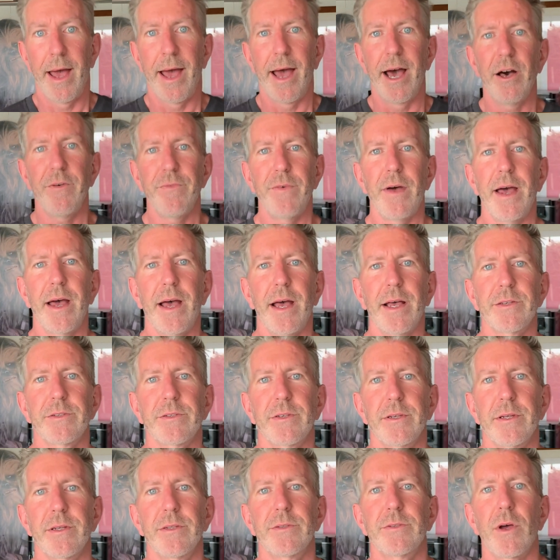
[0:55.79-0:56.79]
Alpha
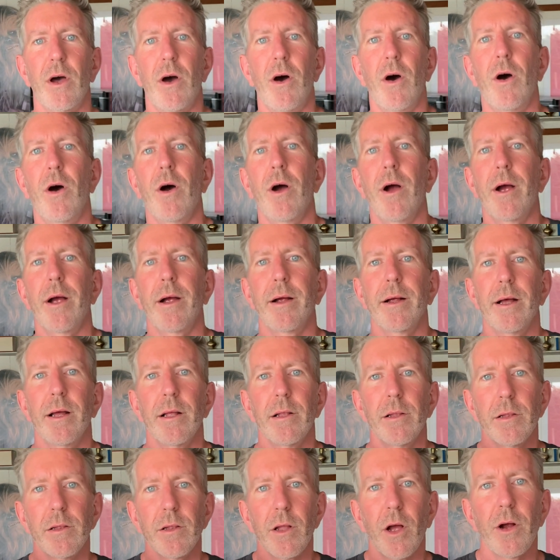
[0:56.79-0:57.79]
acids are
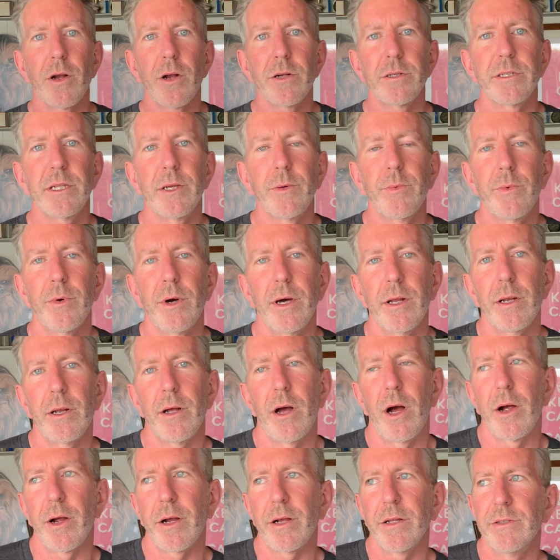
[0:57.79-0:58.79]
largely what
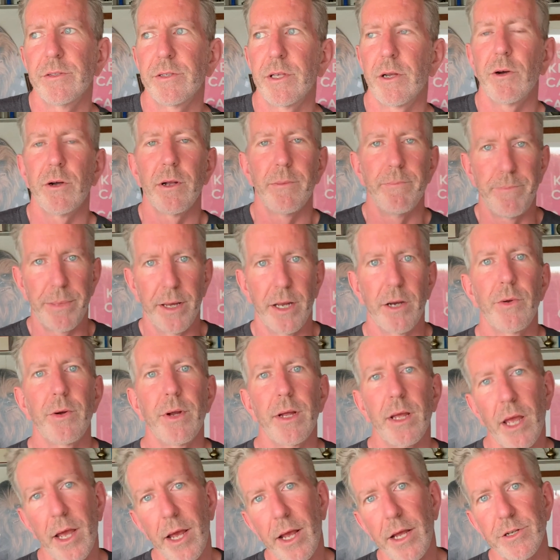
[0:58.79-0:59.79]
are considered a
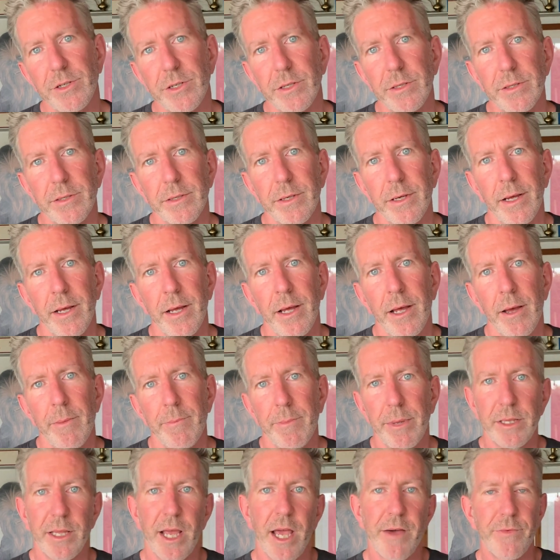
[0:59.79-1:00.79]
bittering agent.
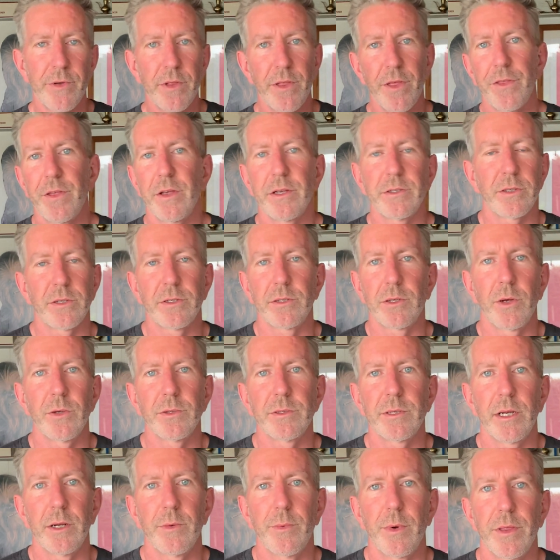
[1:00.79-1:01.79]
But they have other things
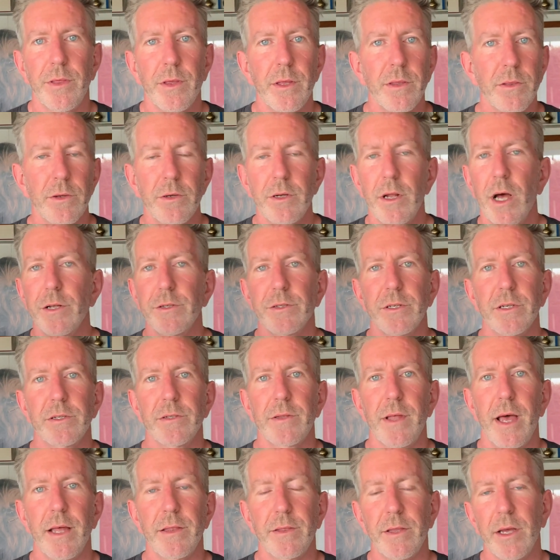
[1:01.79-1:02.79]
associated with it. They're not
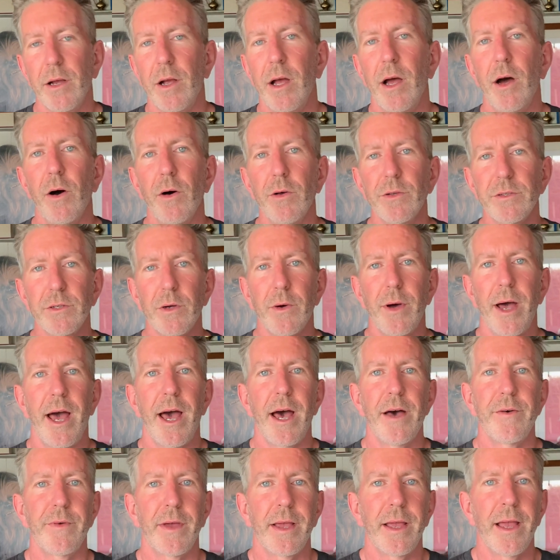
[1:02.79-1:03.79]
just that. They also
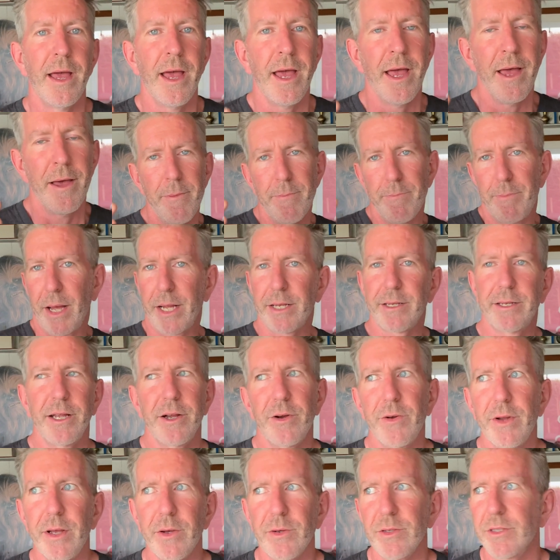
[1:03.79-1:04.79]
have a
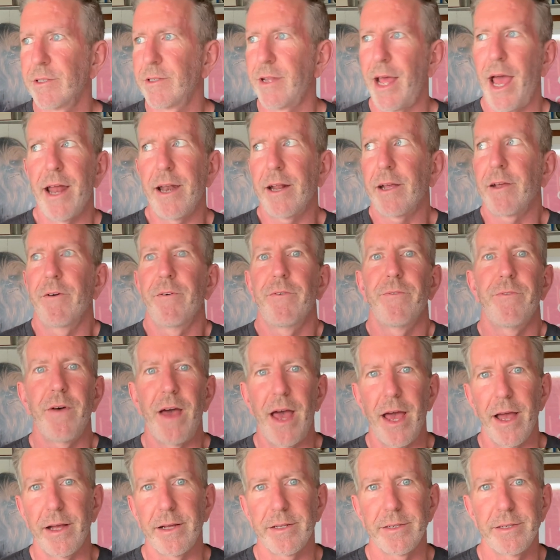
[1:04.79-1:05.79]
bacteriostatic
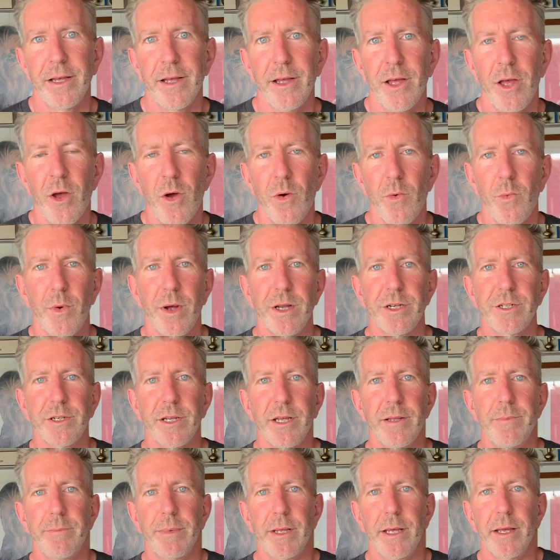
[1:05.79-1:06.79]
effect, which
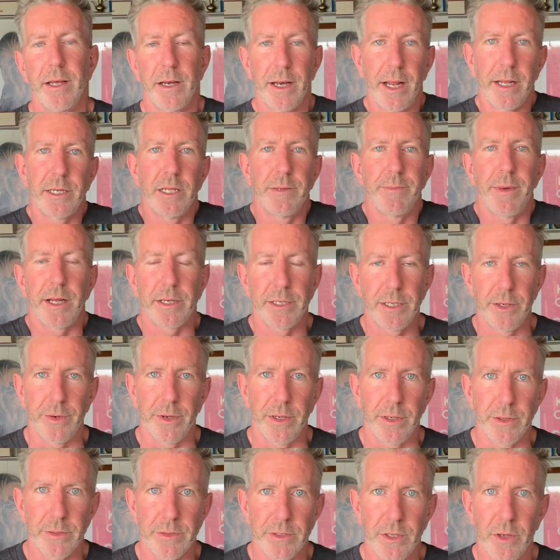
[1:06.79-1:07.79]
can be an
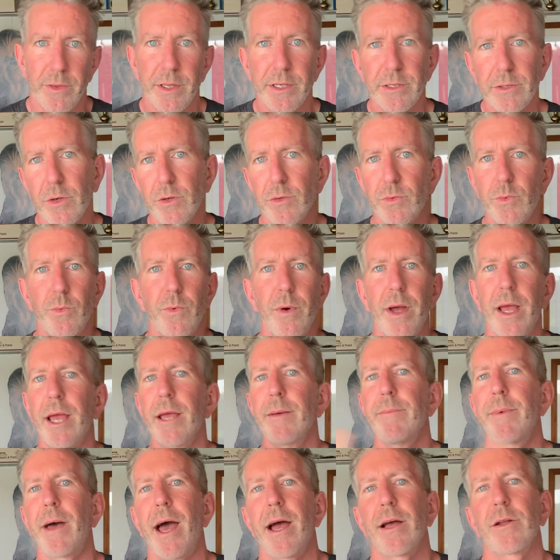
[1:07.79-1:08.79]
antibacterial. So this goes
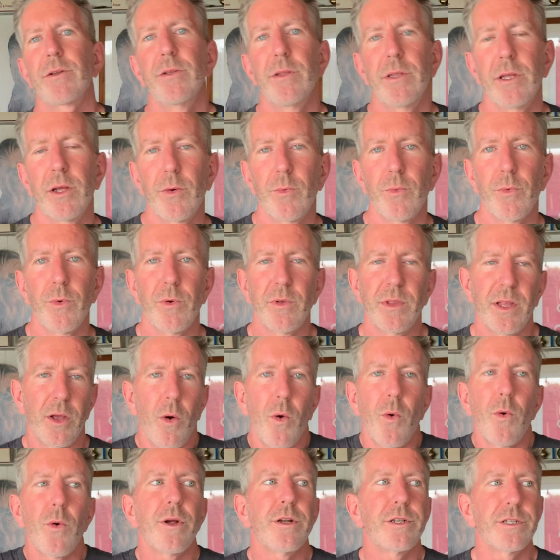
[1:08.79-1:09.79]
way back to the
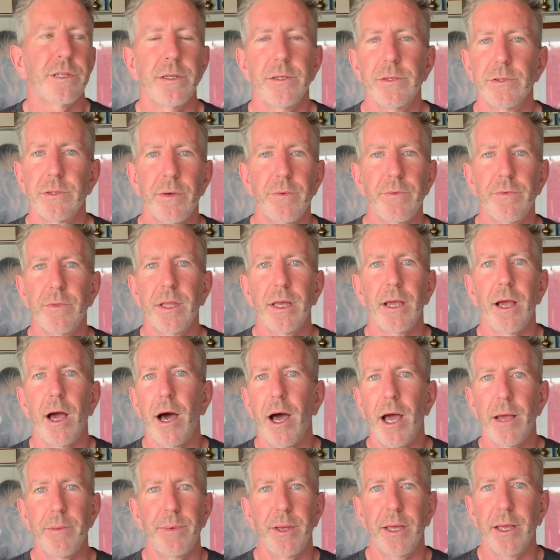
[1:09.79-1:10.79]
origins of the
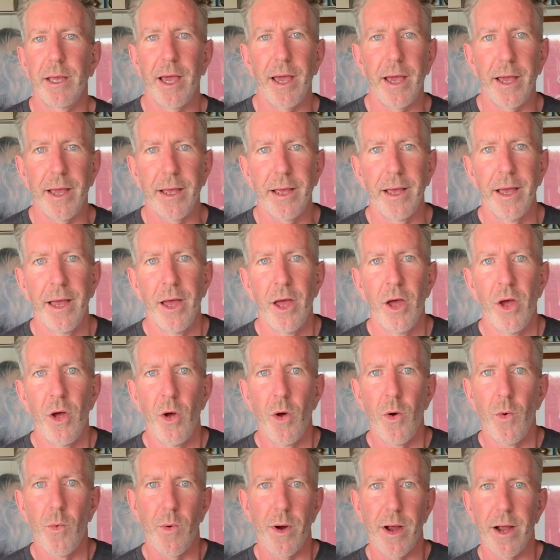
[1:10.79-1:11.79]
IPA,
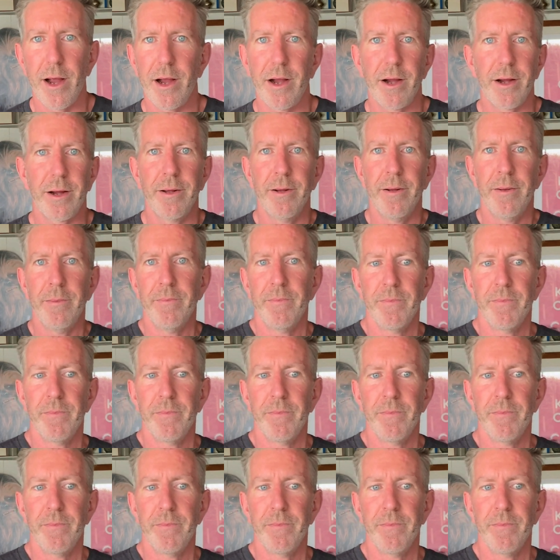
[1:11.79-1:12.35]
where